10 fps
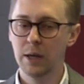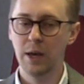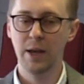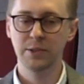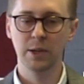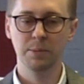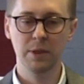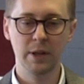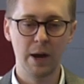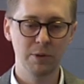That's something
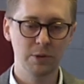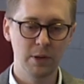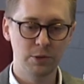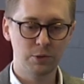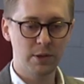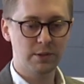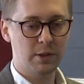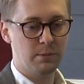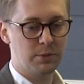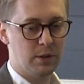that I would entrust
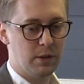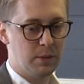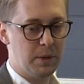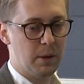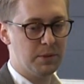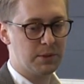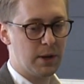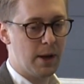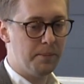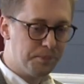them to be able to
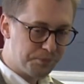decide.